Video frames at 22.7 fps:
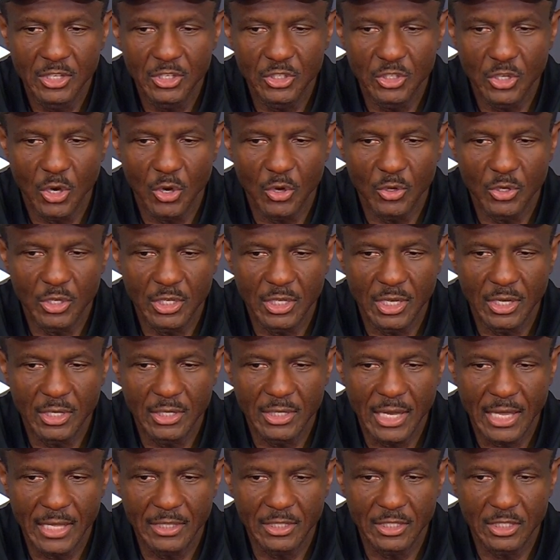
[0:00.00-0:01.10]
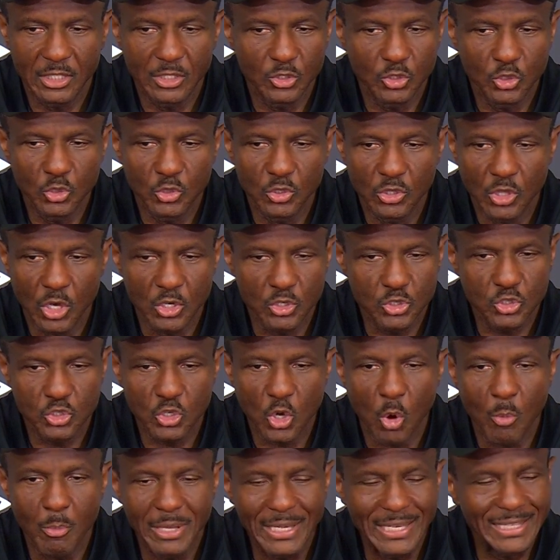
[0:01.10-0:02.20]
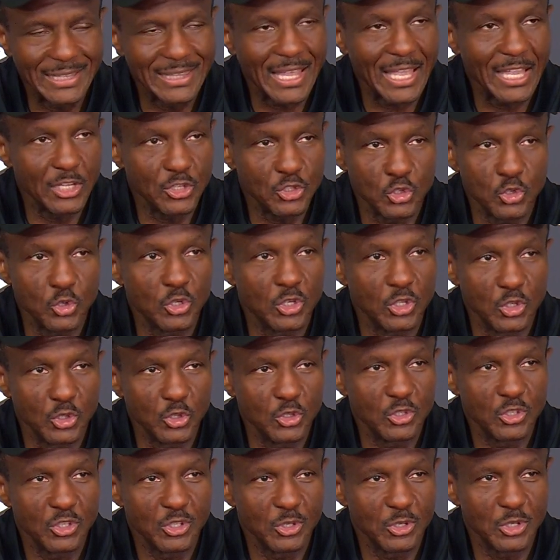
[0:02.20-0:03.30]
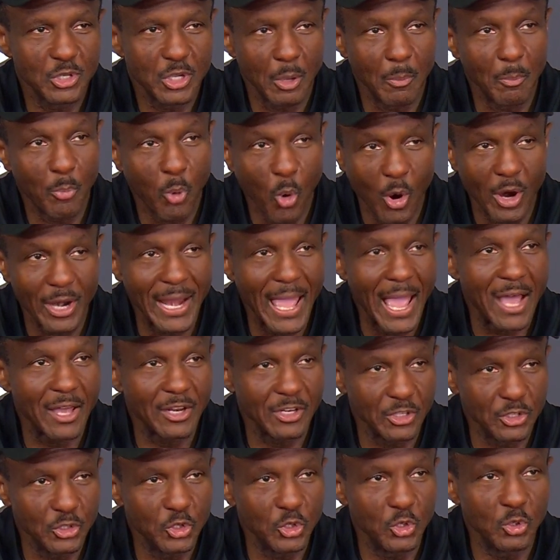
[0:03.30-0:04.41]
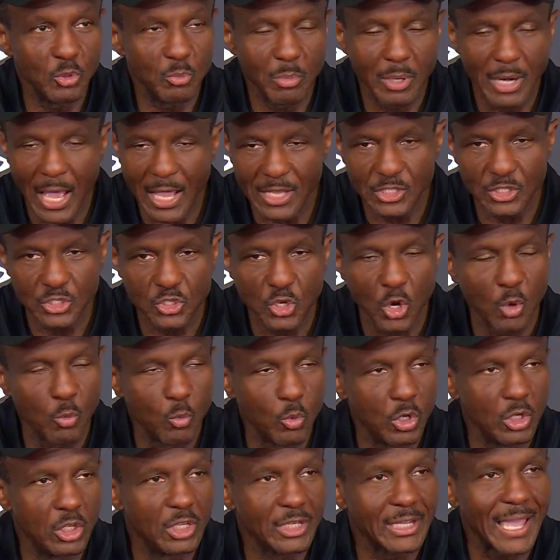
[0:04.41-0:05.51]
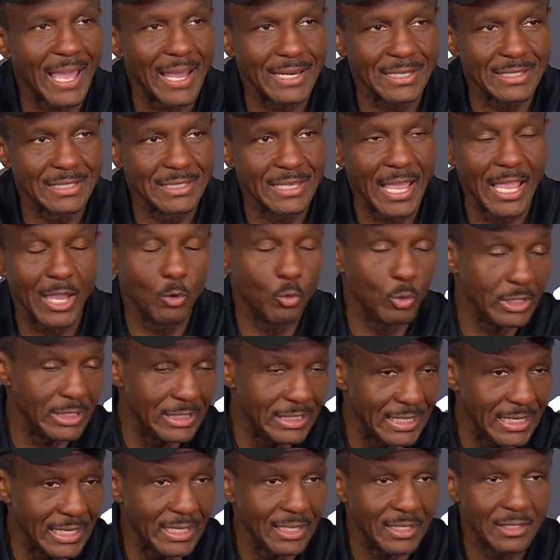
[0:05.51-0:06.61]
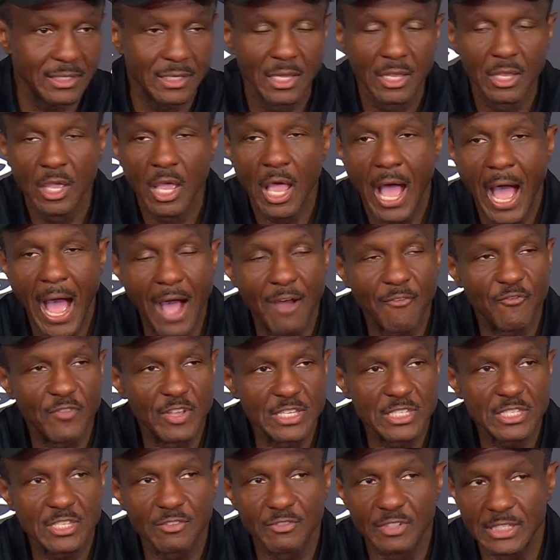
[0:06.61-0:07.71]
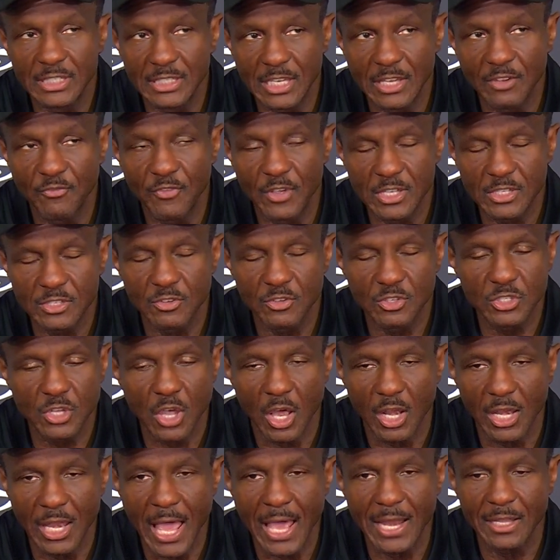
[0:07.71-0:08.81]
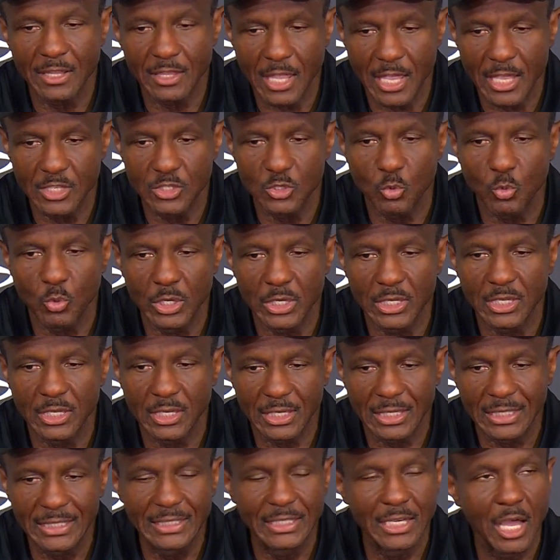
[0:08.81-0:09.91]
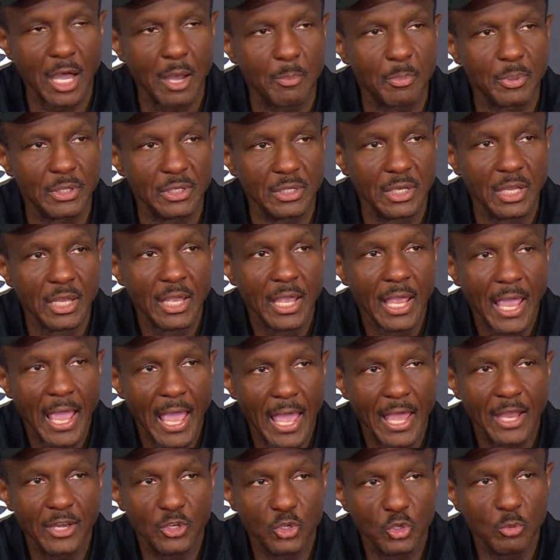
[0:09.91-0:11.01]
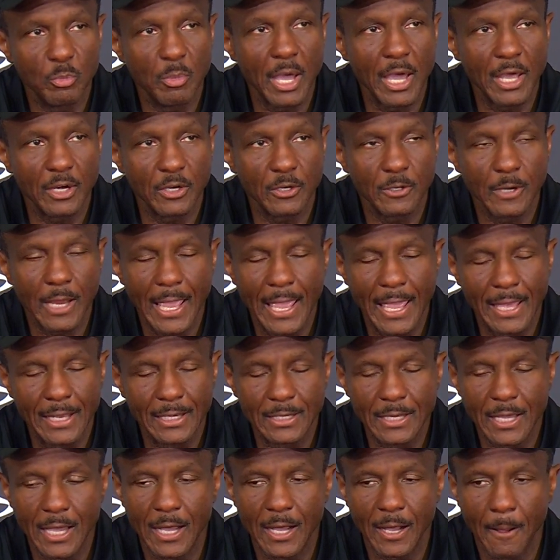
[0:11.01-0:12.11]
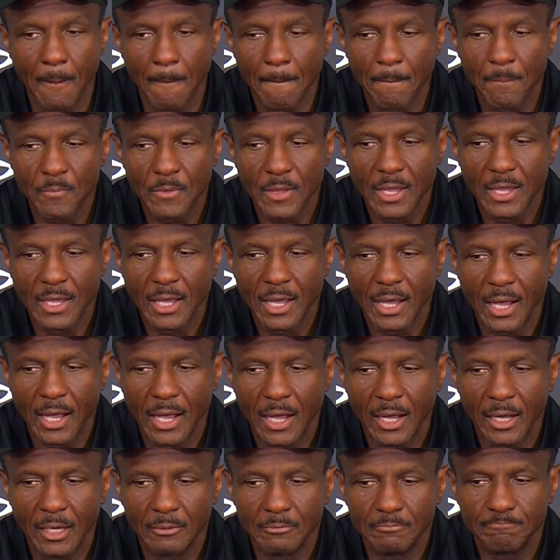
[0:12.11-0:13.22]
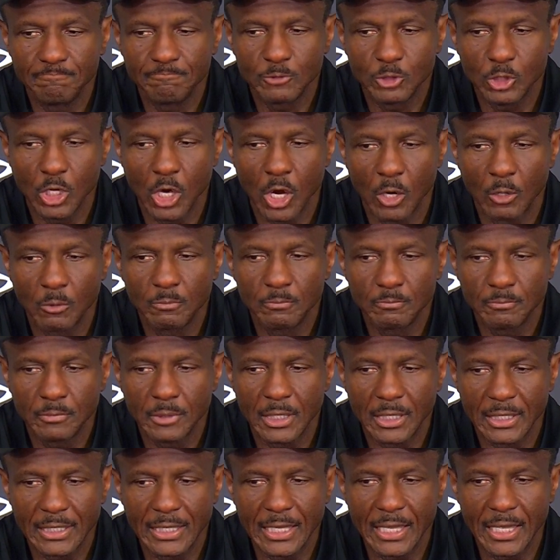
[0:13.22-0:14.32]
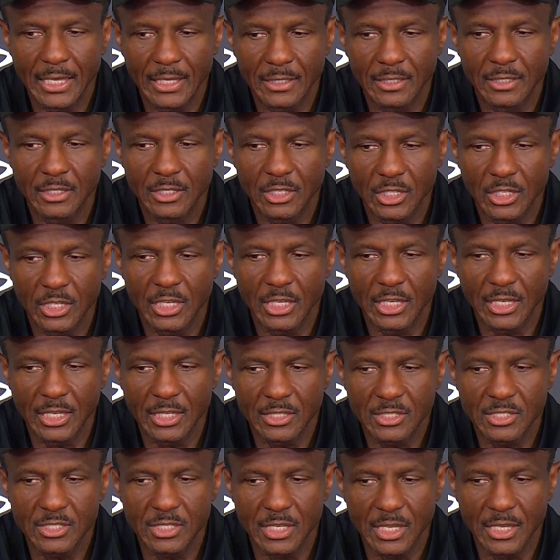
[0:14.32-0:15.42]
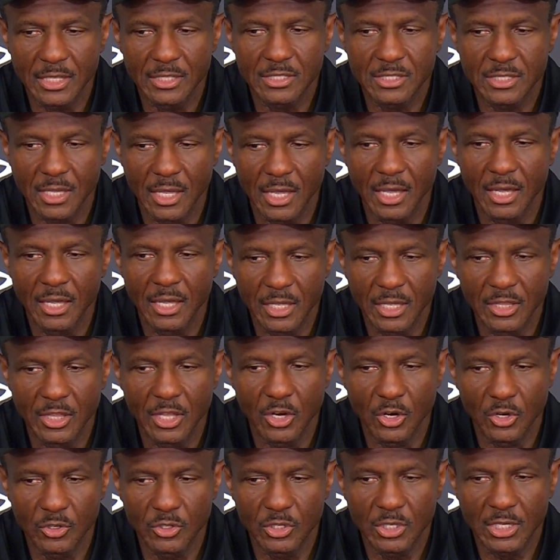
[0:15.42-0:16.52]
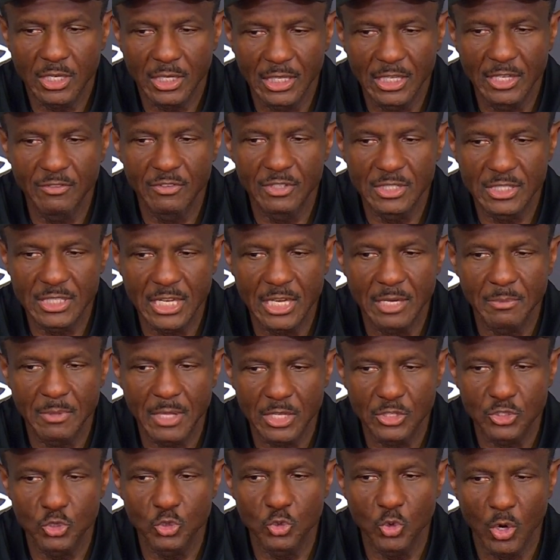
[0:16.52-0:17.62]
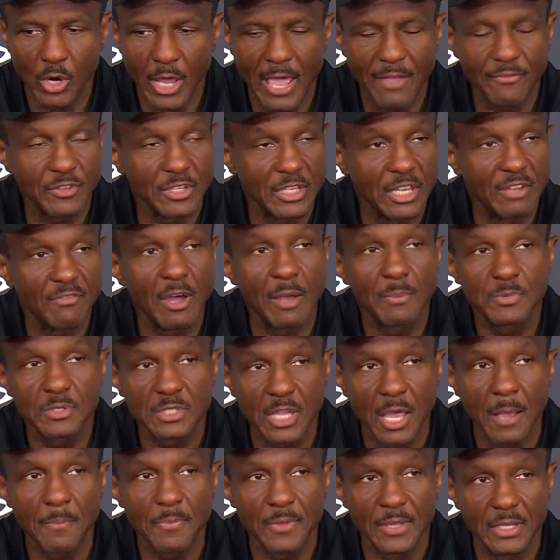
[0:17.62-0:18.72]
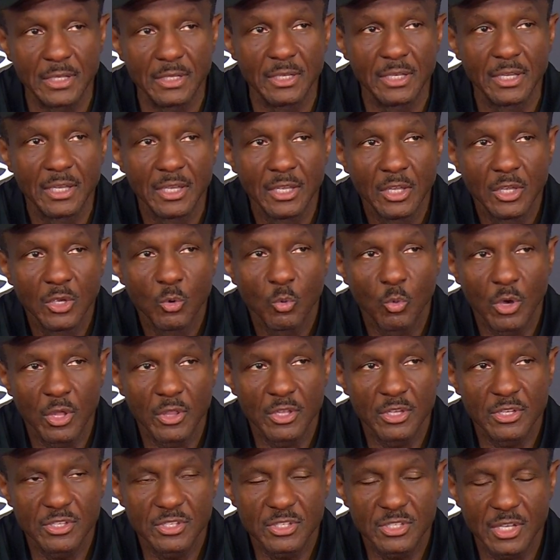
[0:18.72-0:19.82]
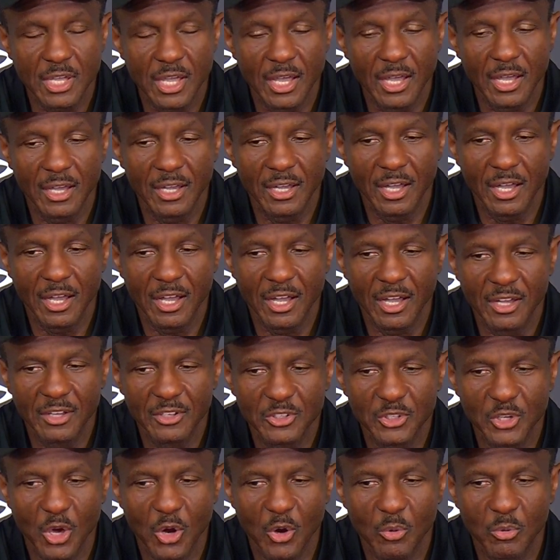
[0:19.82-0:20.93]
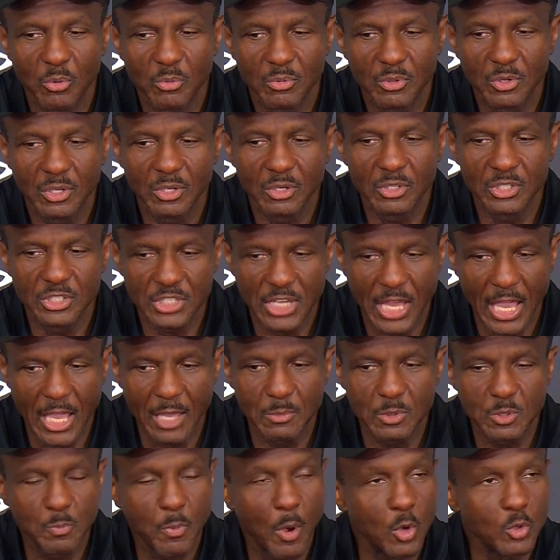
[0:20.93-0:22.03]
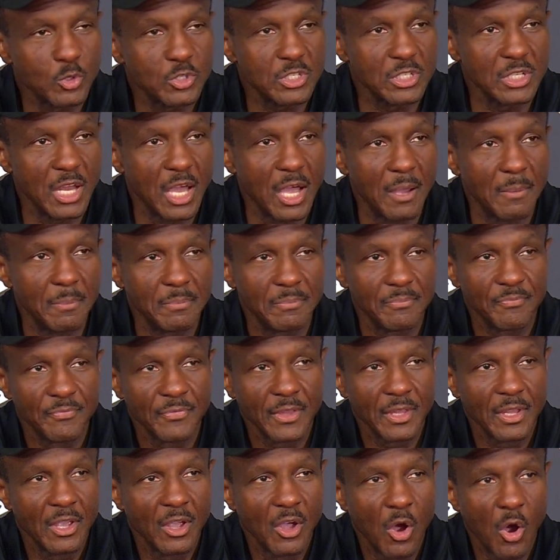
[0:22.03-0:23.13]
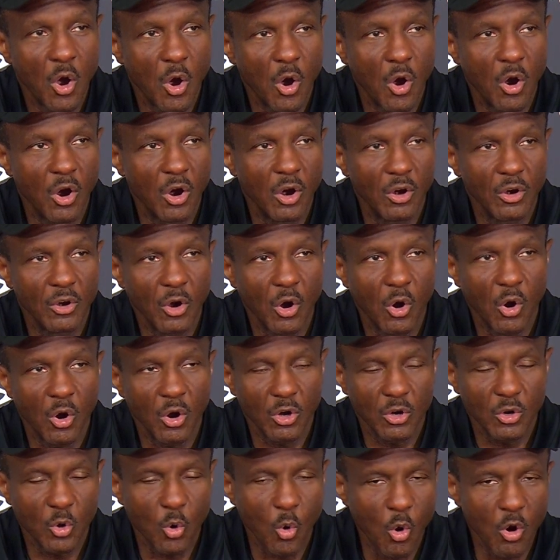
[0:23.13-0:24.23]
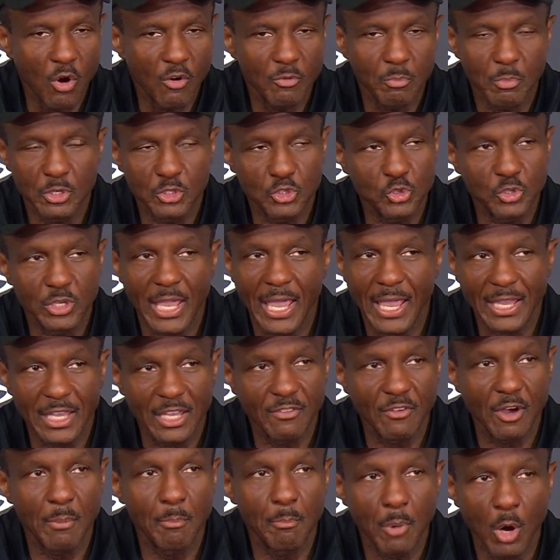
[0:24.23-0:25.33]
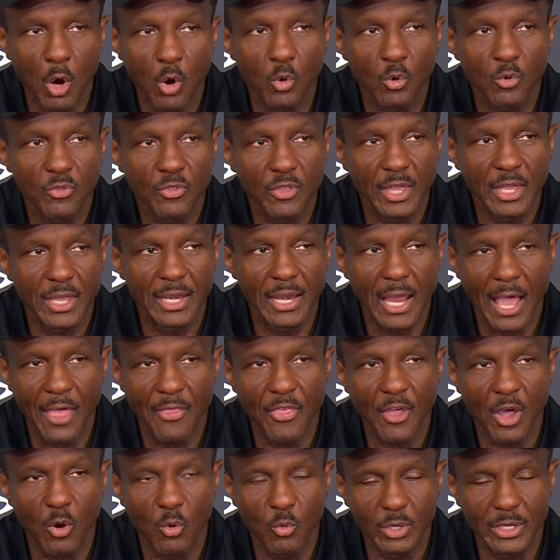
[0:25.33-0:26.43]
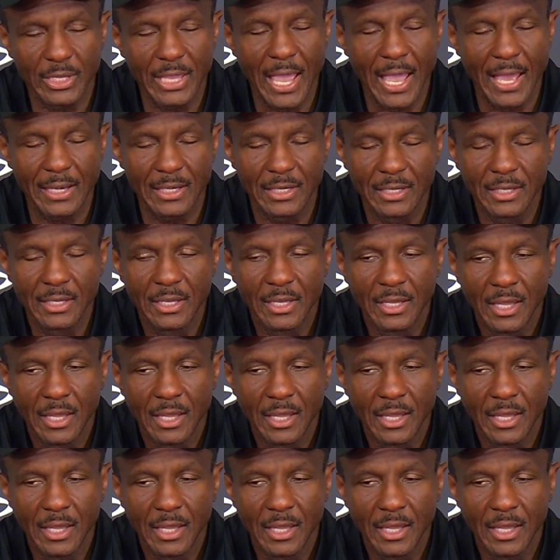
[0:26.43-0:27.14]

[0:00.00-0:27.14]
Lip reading: you know, Nathan, there's so many things you can point out and do. But I just told him we'll look at it today. We did offensively and defensively saw a lot of things that we can clean up and do better. And, you know, again, it's they're a Cleveland team that you're going to have to give up something, whether it's, you know, James posting up or Corb, but you can't give up both. And I thought we got